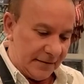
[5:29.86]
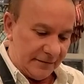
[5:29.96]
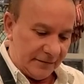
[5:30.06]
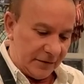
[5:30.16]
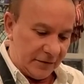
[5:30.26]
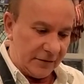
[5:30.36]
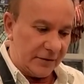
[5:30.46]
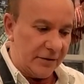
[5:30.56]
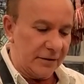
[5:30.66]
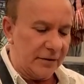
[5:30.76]
Very
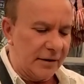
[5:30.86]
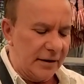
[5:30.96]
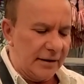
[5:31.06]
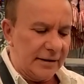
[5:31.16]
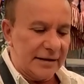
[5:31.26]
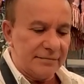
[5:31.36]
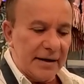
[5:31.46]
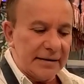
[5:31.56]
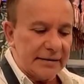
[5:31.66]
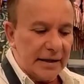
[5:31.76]
good. That's my
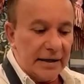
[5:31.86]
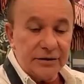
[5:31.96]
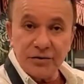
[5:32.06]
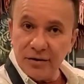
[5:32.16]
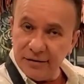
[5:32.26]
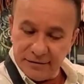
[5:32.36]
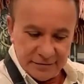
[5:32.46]
cilantro.